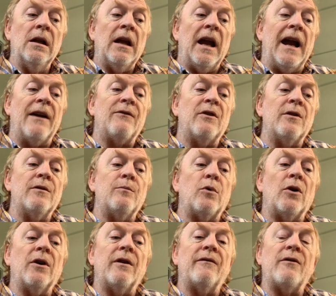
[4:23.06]
After the
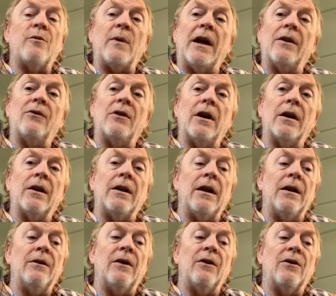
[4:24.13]
burning of the Reichstag in
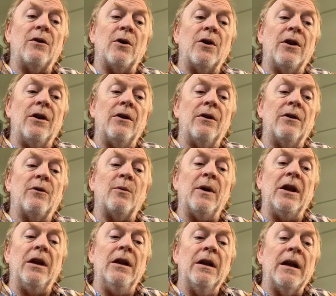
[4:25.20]

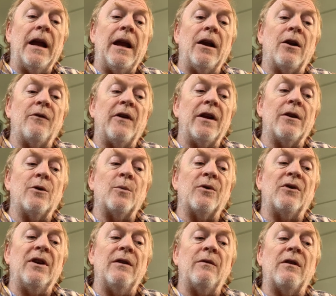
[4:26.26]
1933, Adolf Hitler was
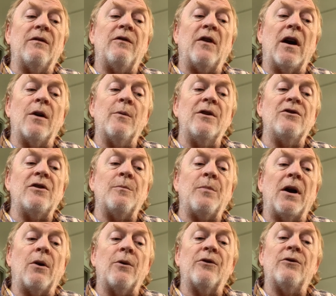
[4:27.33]
given far-reaching
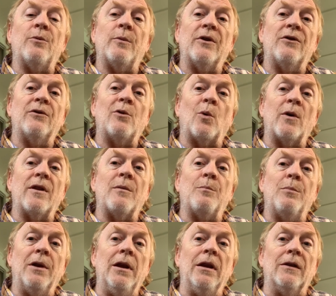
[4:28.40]
powers to restore the
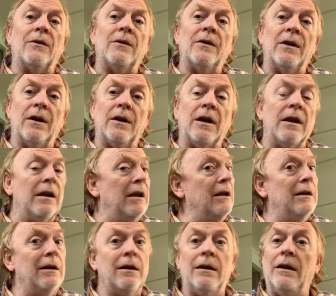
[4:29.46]
peace and he
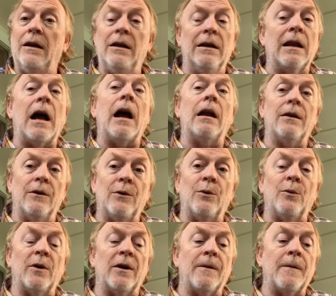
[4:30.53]
did he not
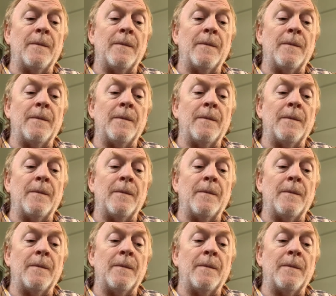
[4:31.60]
do it.